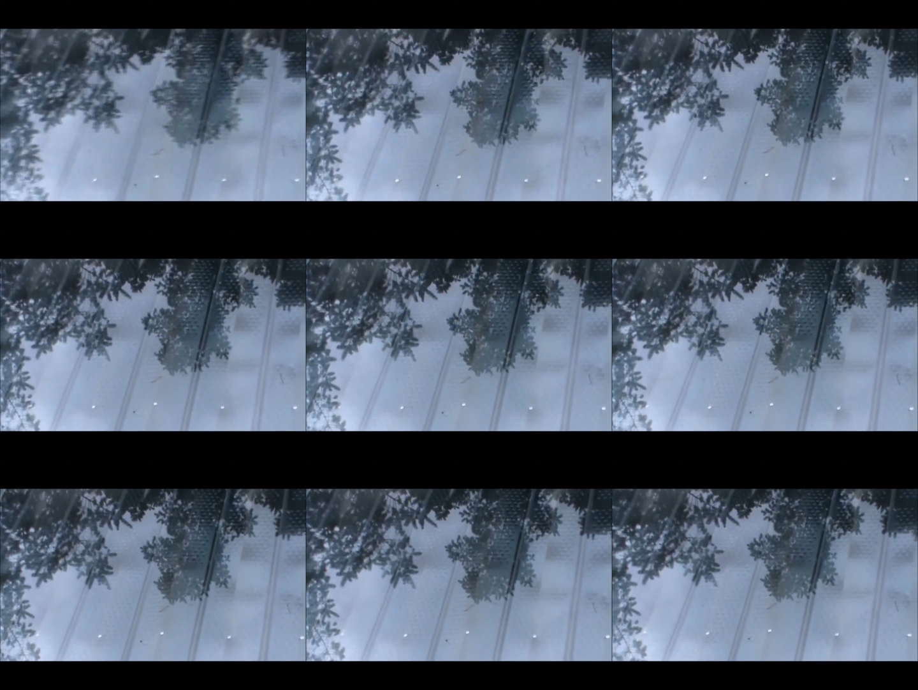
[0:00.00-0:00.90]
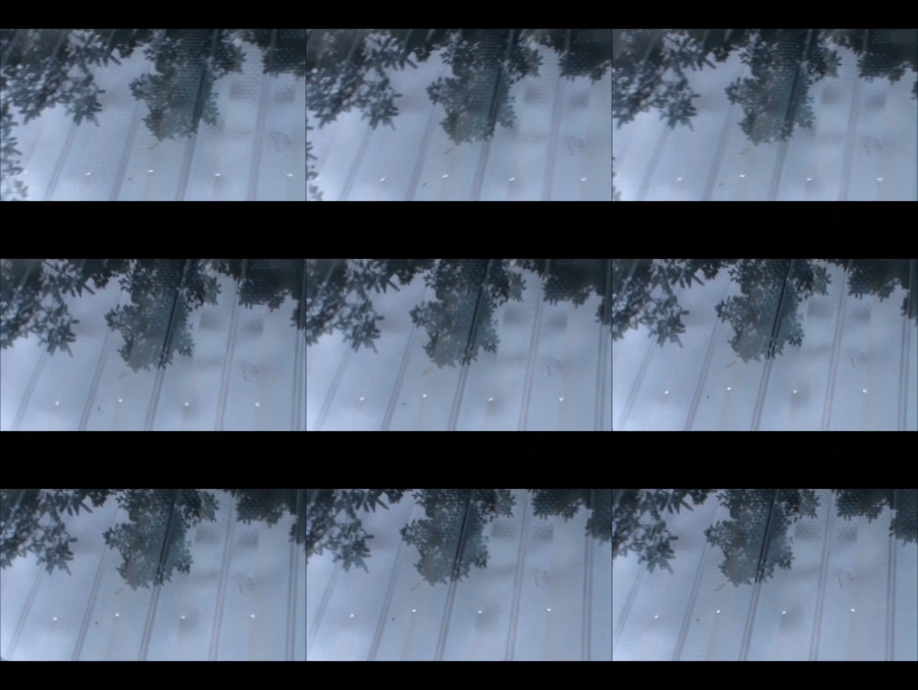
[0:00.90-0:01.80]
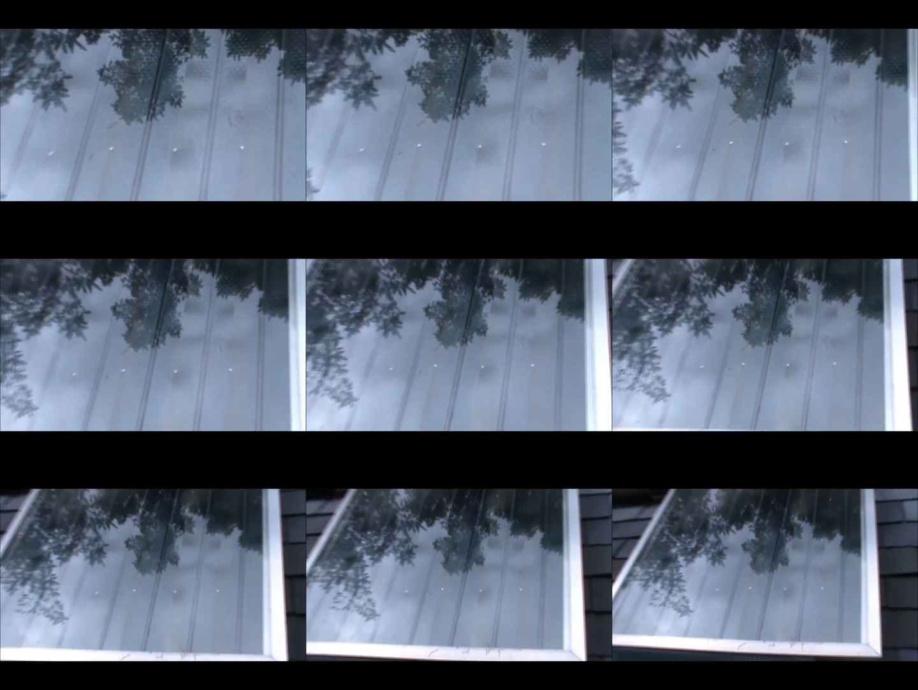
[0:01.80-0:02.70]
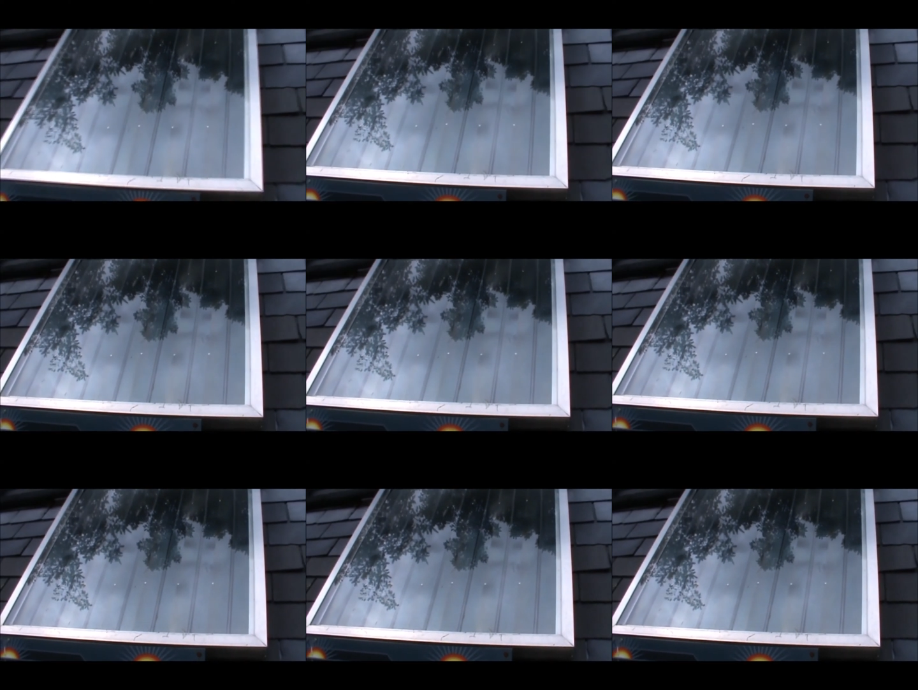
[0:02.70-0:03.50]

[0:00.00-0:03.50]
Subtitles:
Nobody's mouth can be seen.